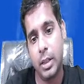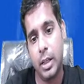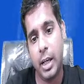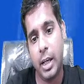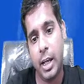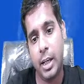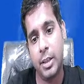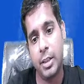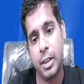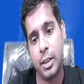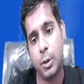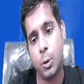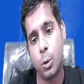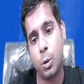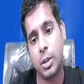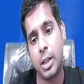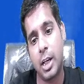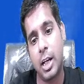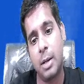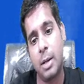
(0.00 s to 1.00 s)
And the
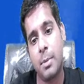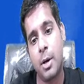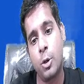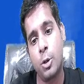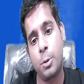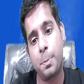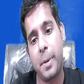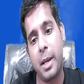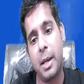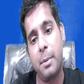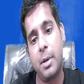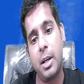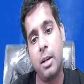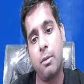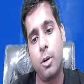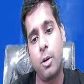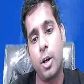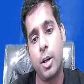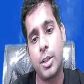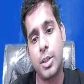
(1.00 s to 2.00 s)
total amount payable
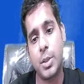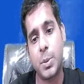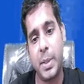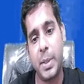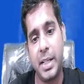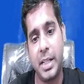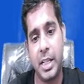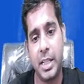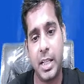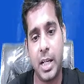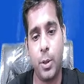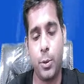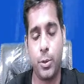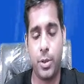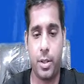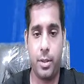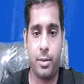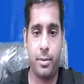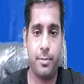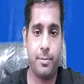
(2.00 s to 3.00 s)
was
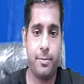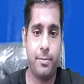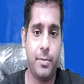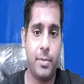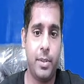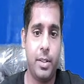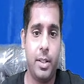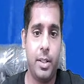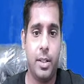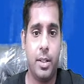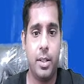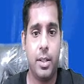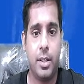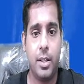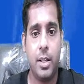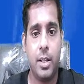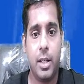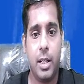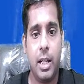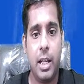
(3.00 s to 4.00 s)
20,000.
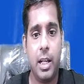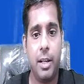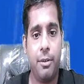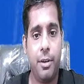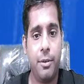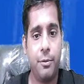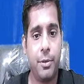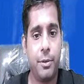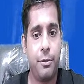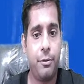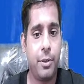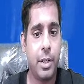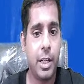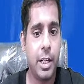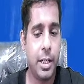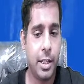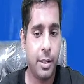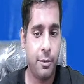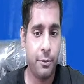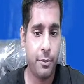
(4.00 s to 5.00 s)
11
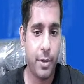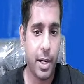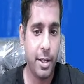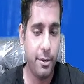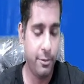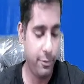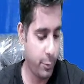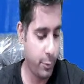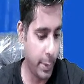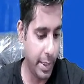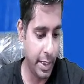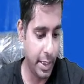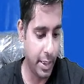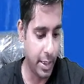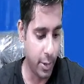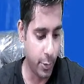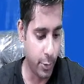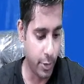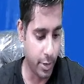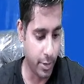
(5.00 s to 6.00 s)
15 and 5
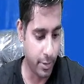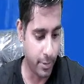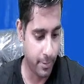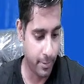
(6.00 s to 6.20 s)
20,000.